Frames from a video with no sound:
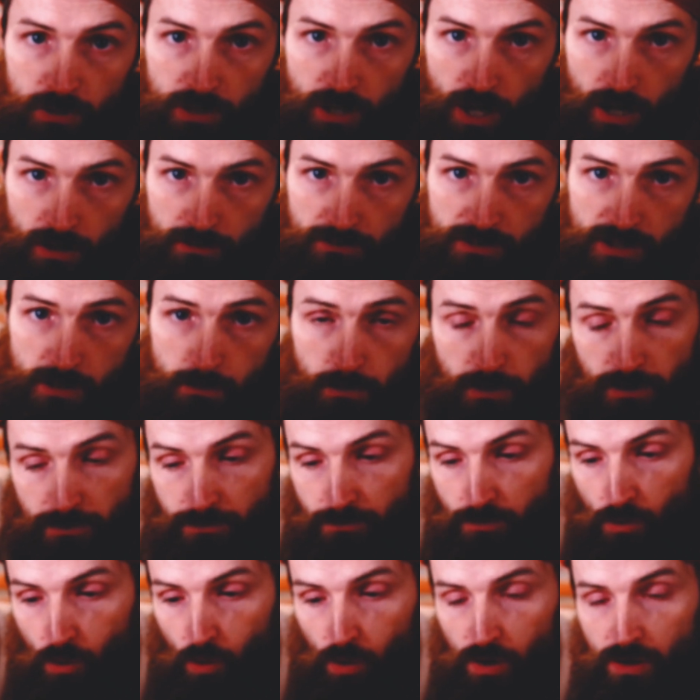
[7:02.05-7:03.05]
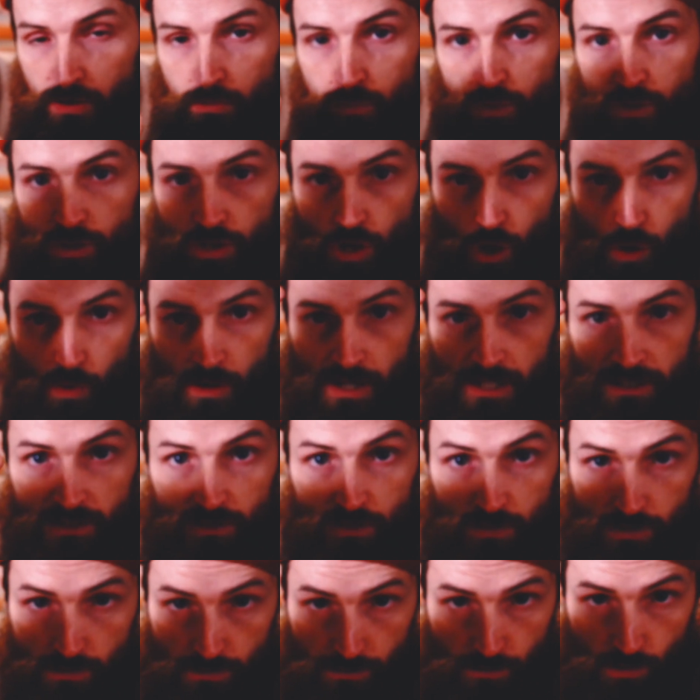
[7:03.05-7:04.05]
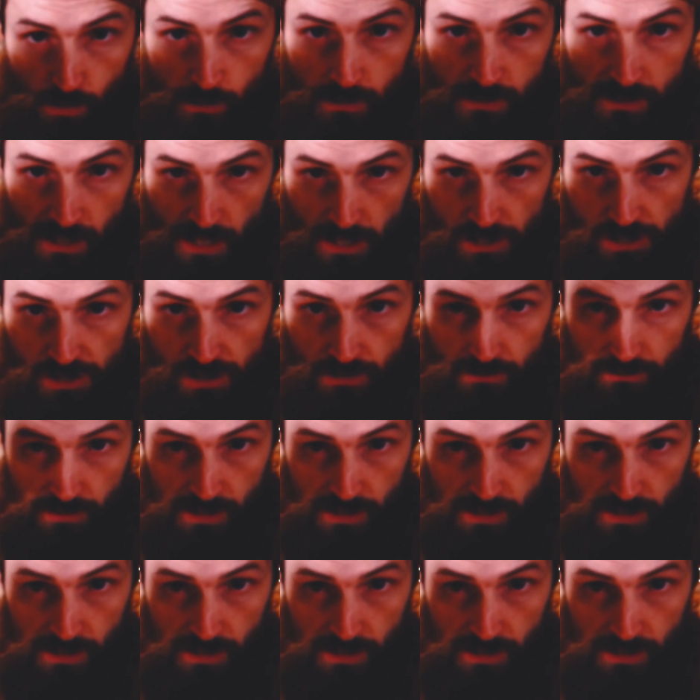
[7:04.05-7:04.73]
coffee before it would go into the fermentation